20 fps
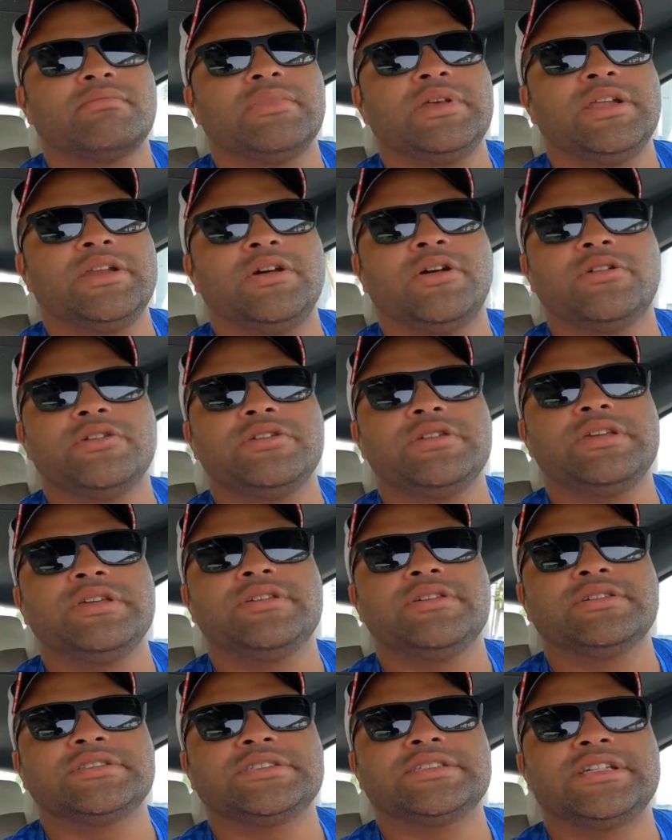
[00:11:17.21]
and all you
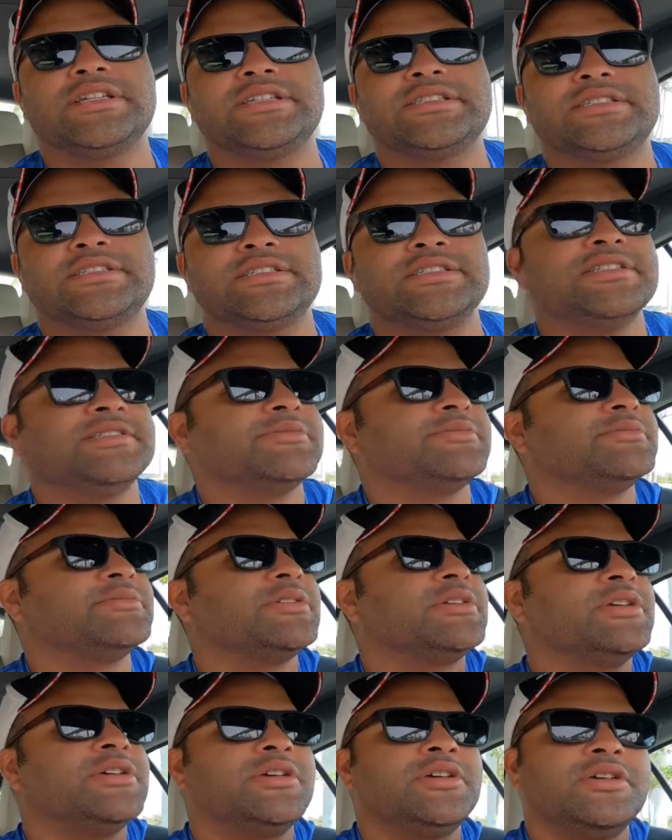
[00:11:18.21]
hear is the AC.
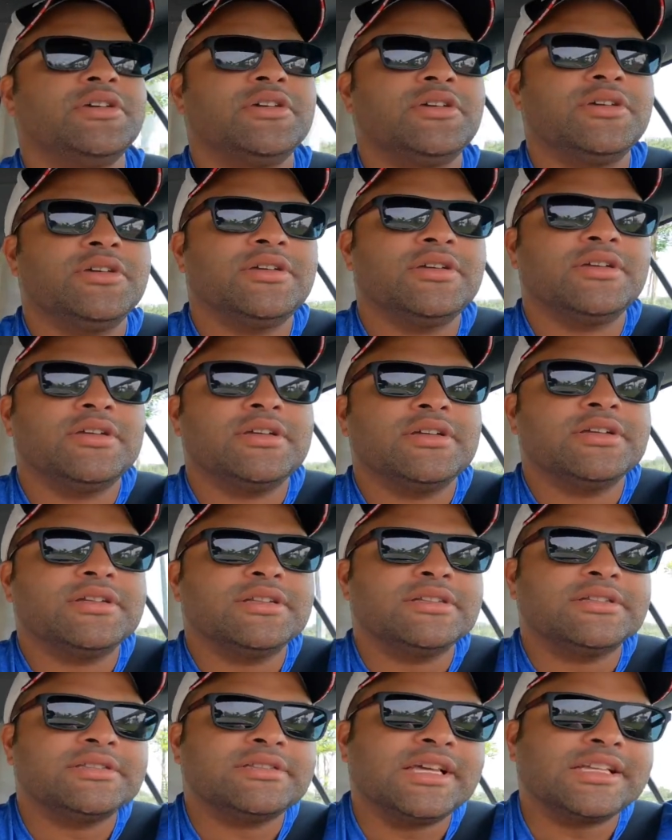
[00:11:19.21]

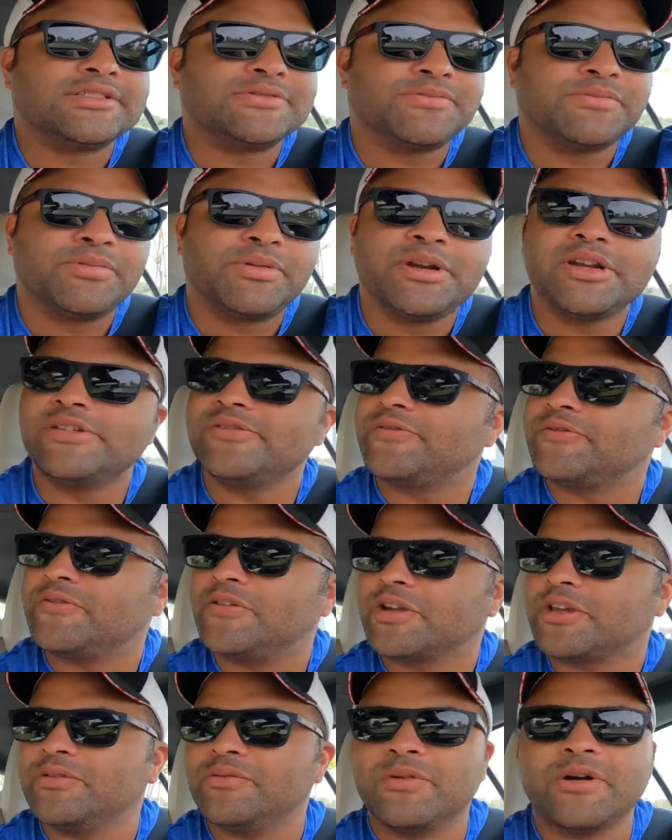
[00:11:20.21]
That's pretty freaking